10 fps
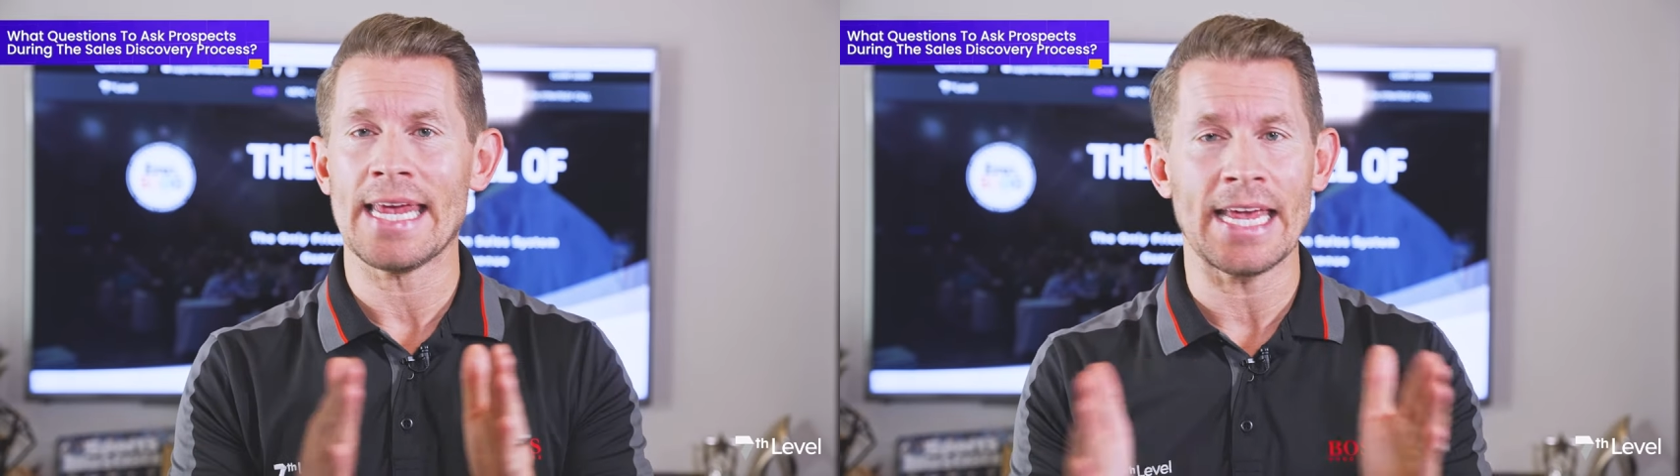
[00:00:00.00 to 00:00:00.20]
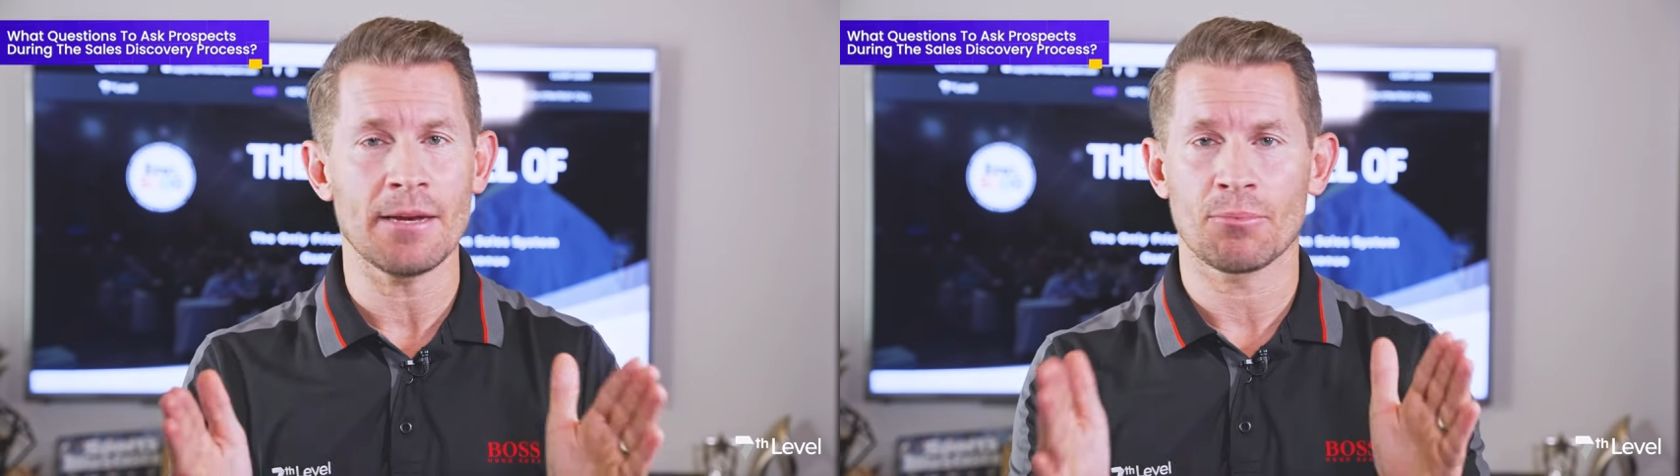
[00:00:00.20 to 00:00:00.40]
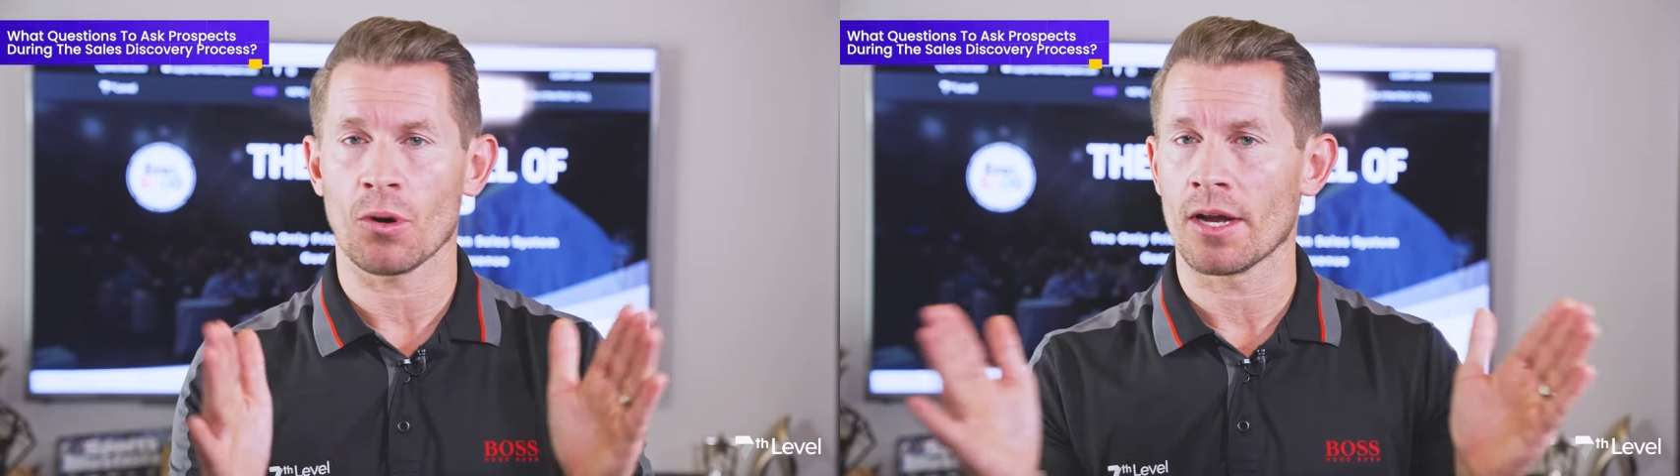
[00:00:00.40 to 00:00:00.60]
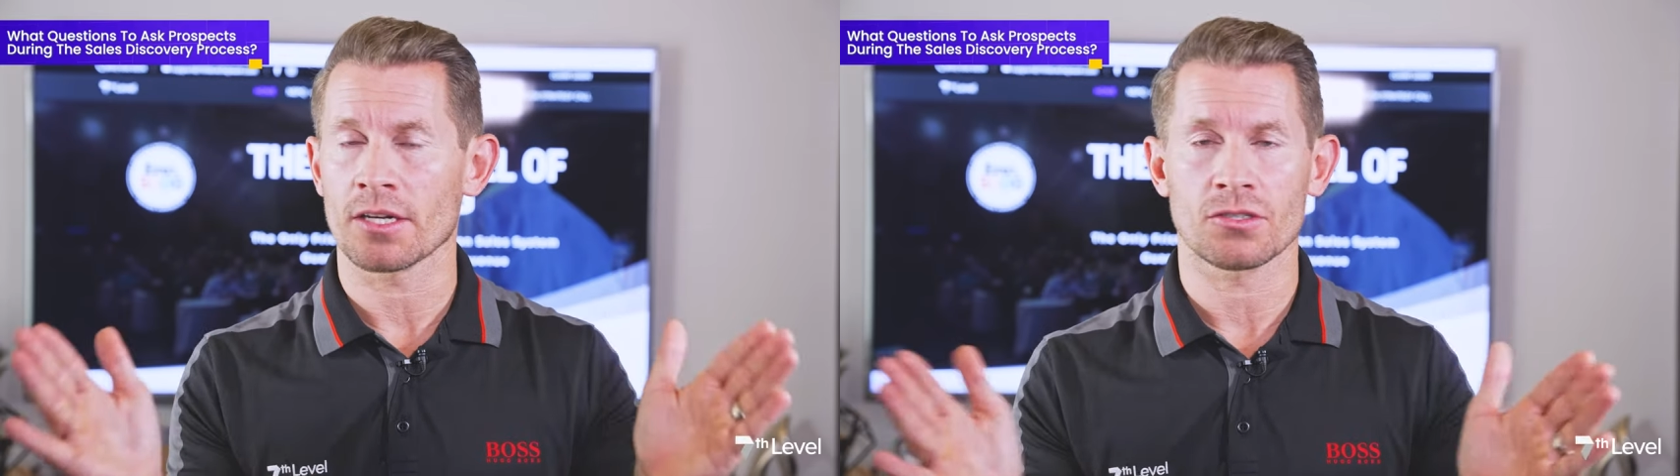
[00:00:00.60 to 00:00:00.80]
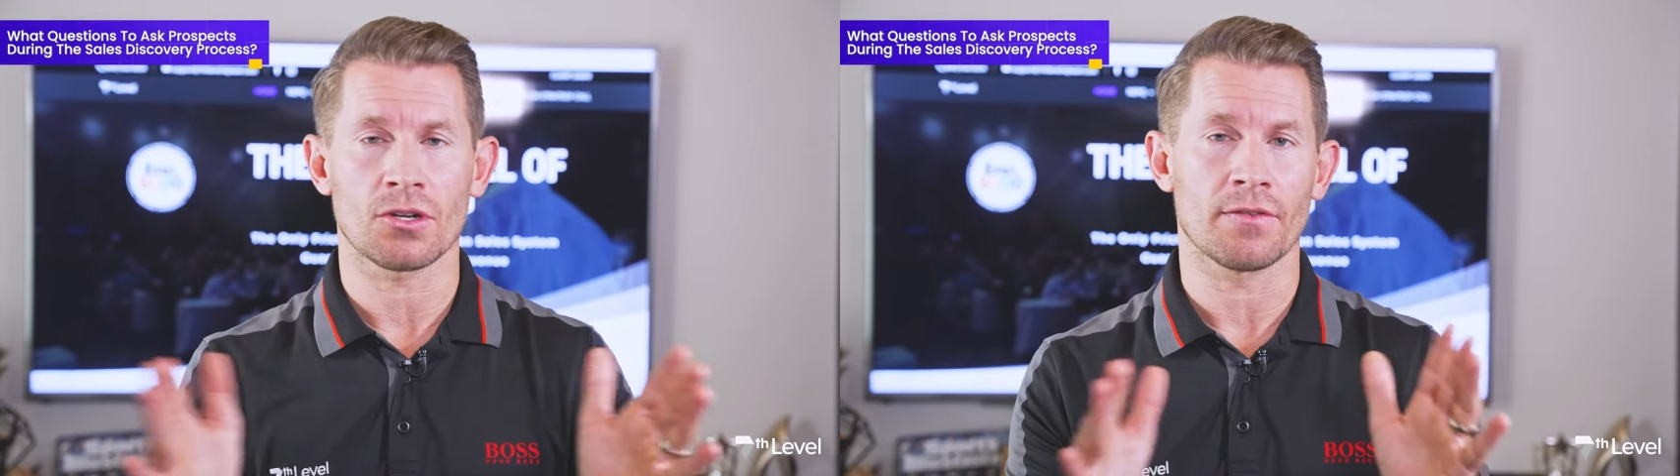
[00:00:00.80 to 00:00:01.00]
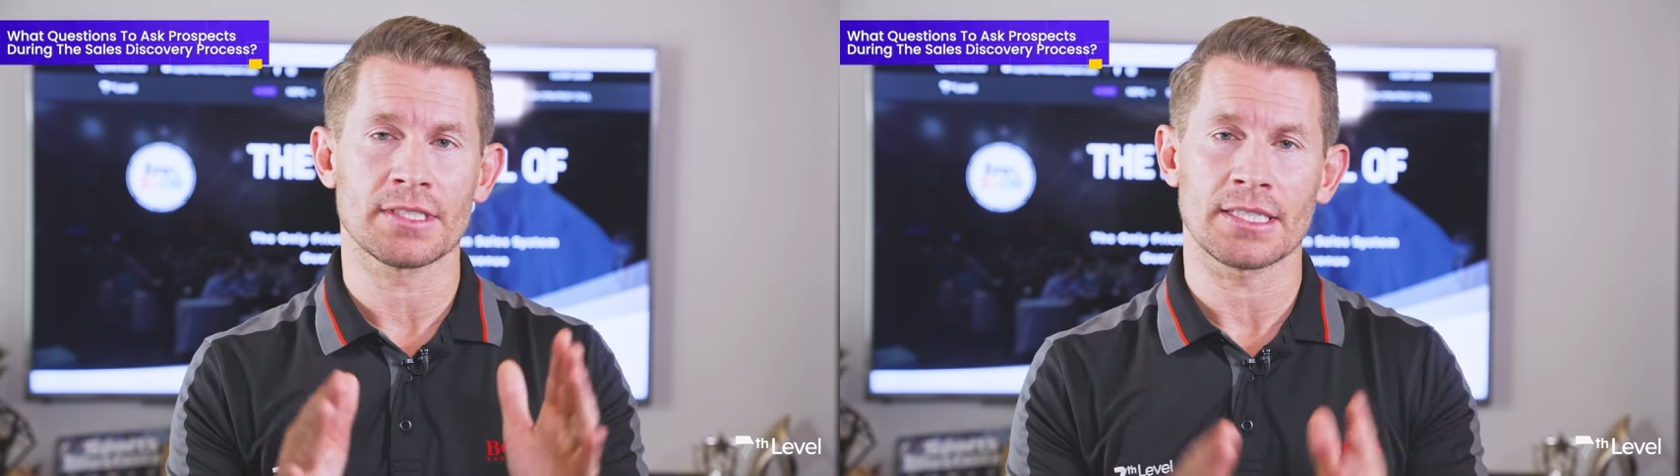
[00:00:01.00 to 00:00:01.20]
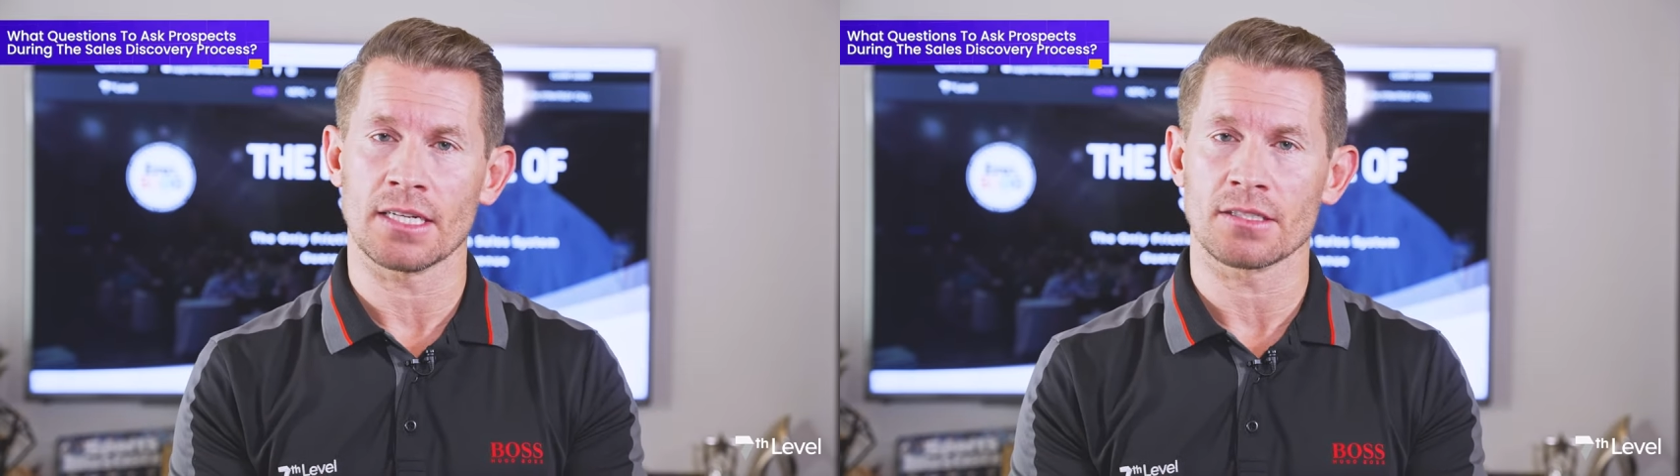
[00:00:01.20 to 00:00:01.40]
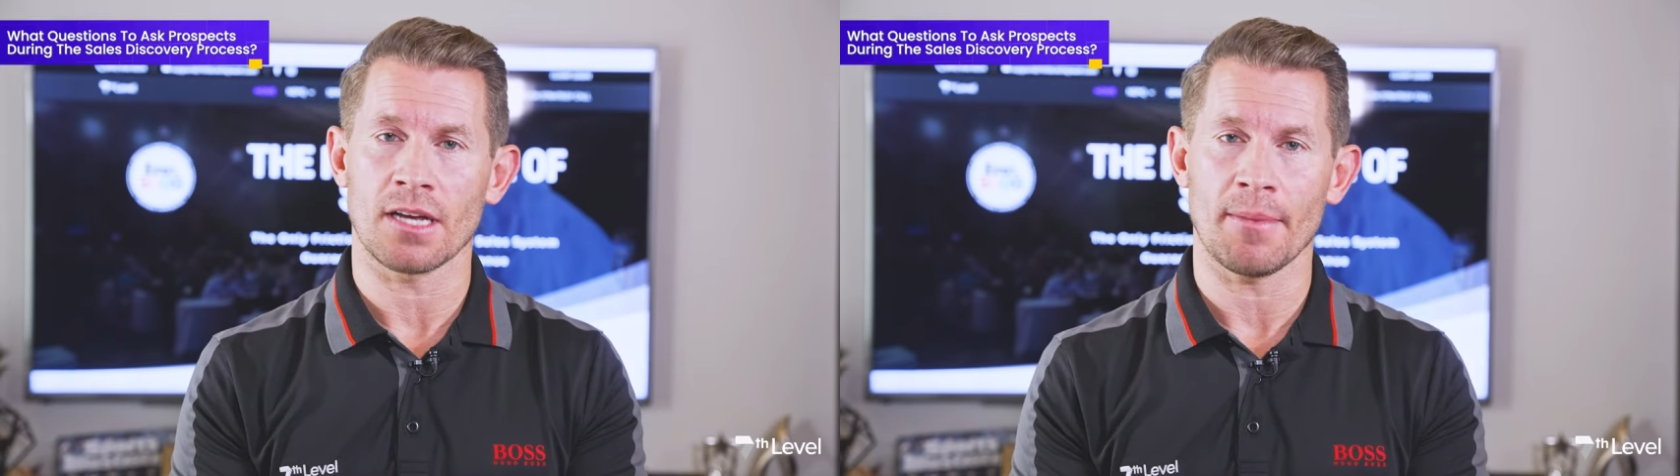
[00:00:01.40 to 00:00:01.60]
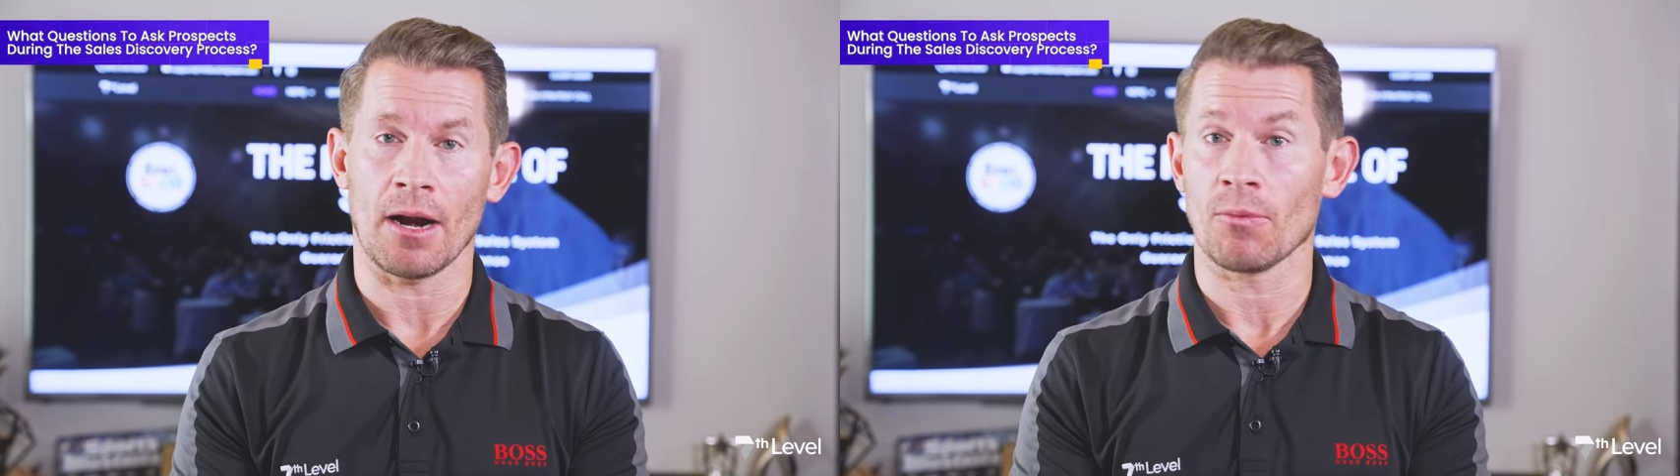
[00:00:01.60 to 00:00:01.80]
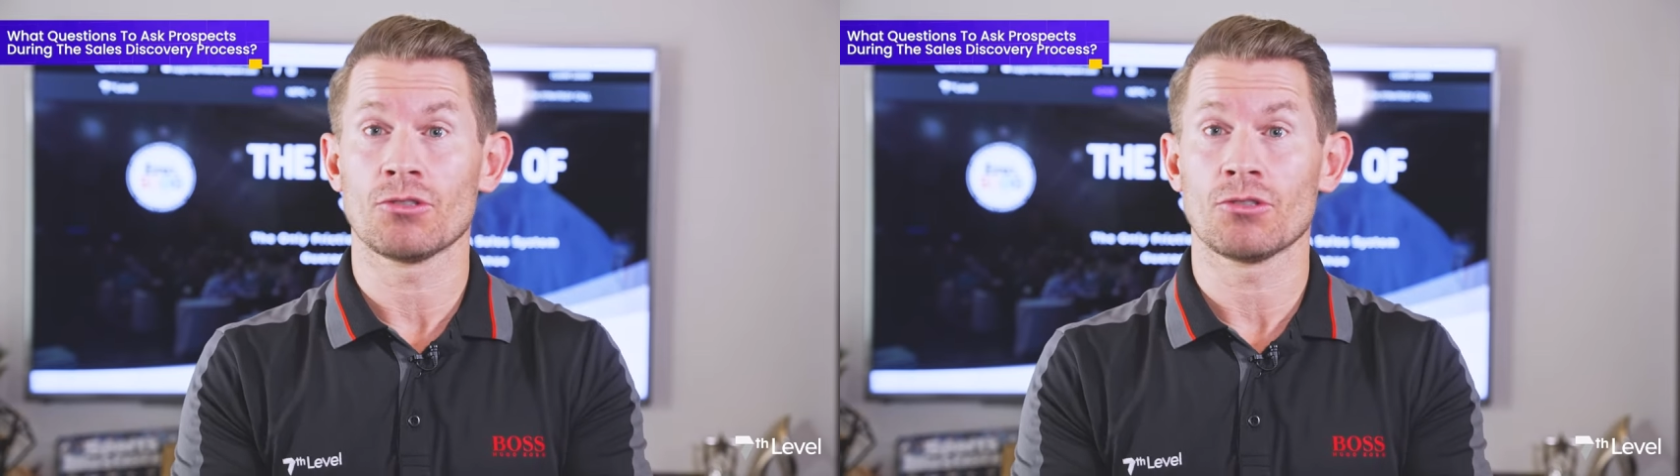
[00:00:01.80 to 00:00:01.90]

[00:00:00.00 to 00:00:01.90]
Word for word: any product, service, it does not matter. We